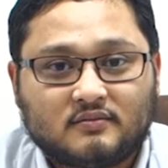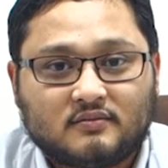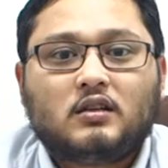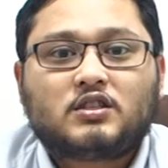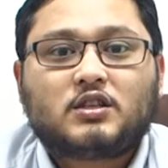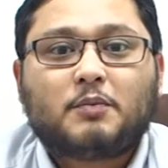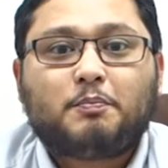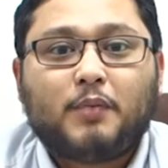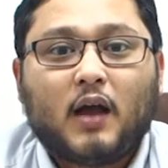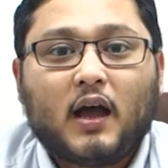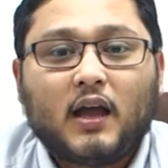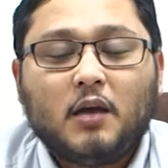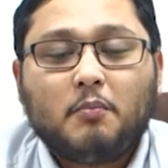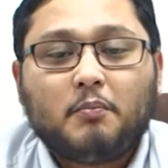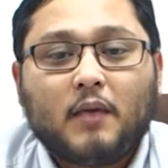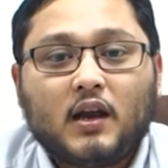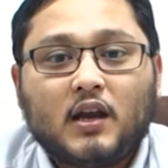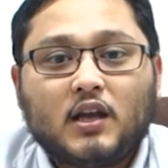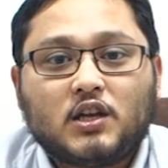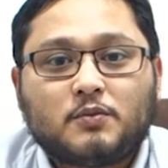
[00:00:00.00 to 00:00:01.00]
Supplier
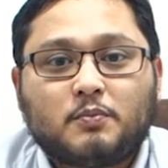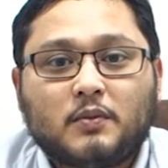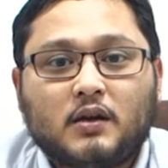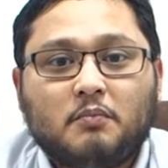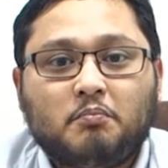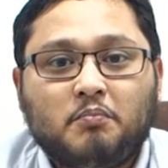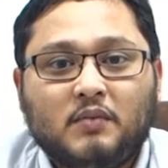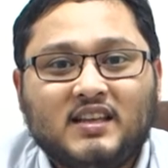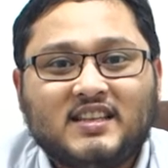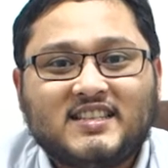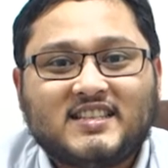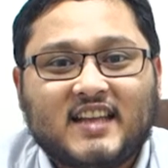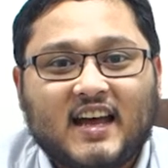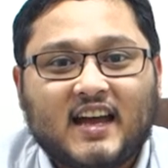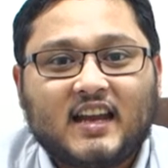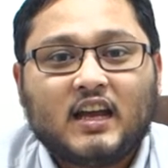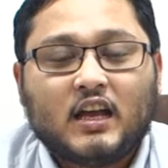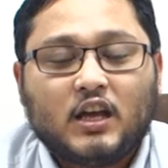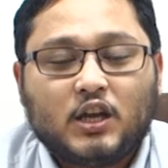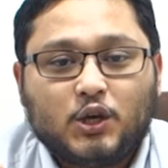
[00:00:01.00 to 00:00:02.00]
management means
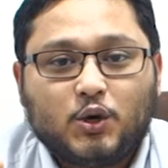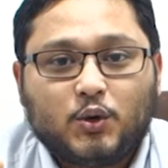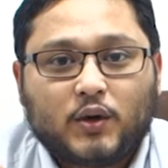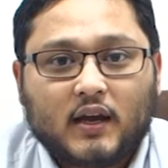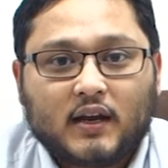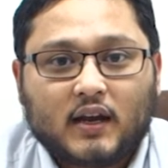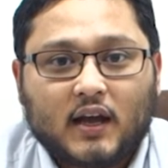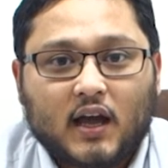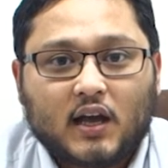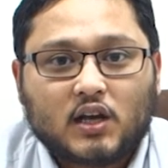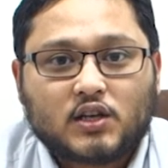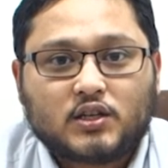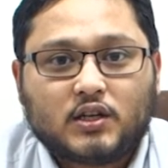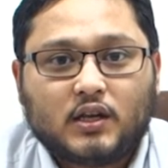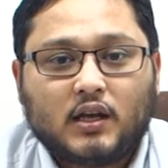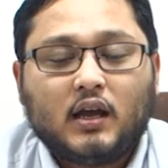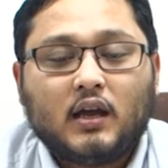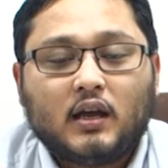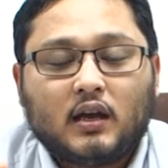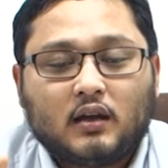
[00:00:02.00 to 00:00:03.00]
that you can
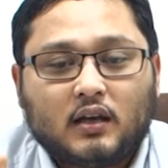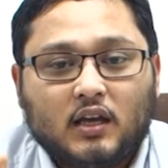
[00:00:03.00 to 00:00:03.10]
actually